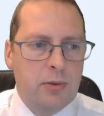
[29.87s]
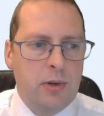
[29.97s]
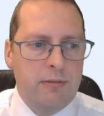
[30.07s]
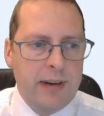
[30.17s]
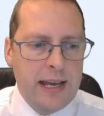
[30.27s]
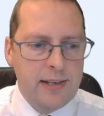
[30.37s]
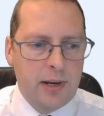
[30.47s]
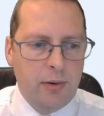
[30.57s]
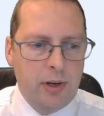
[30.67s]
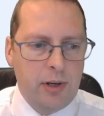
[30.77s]
event,
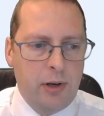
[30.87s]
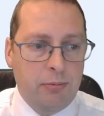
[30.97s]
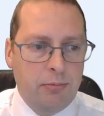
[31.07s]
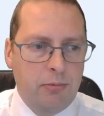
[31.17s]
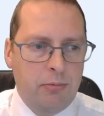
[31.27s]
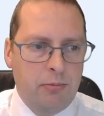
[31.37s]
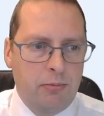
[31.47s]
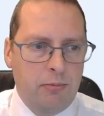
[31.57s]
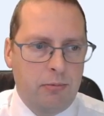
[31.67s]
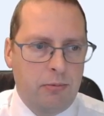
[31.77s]
and I'm going to
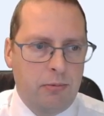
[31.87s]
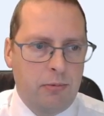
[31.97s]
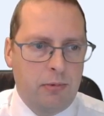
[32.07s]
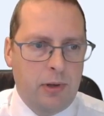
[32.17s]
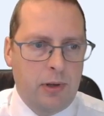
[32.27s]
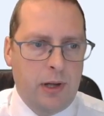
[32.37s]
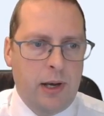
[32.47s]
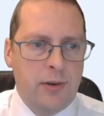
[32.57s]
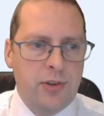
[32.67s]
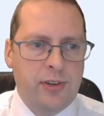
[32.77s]

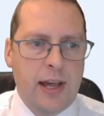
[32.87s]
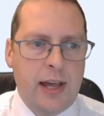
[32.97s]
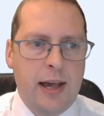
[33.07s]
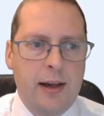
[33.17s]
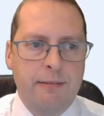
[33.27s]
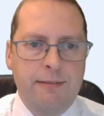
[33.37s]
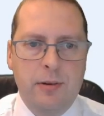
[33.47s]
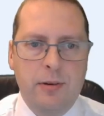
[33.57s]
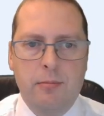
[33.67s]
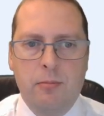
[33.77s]
and just have
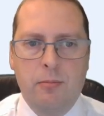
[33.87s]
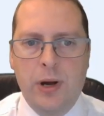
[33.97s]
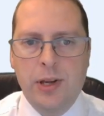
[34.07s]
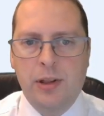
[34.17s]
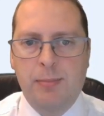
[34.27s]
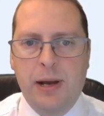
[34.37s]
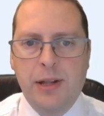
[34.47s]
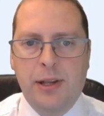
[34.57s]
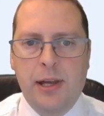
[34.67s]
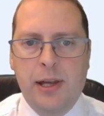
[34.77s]
when
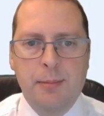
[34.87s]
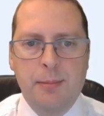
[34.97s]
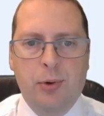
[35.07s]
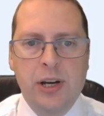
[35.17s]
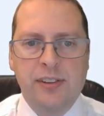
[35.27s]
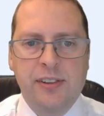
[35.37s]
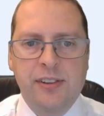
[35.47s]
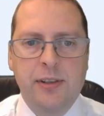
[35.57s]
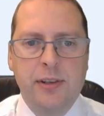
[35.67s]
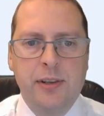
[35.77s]
space key pressed.
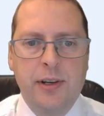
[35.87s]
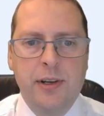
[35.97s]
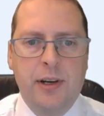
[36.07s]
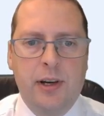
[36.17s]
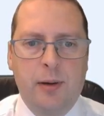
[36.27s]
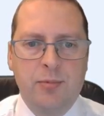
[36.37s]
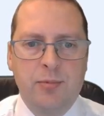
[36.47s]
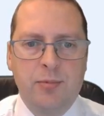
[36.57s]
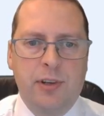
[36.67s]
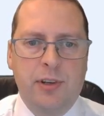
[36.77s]
I'm
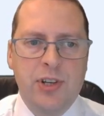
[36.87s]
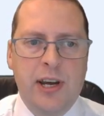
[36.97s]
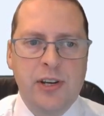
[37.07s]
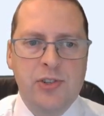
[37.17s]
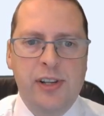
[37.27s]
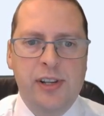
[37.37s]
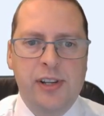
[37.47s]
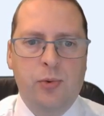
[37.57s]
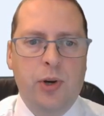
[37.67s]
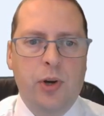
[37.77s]
just going to change this
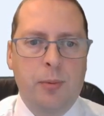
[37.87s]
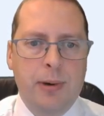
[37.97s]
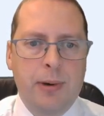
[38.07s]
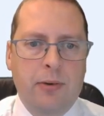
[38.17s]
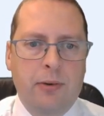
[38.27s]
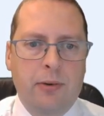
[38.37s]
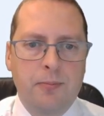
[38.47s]
to an up arrow.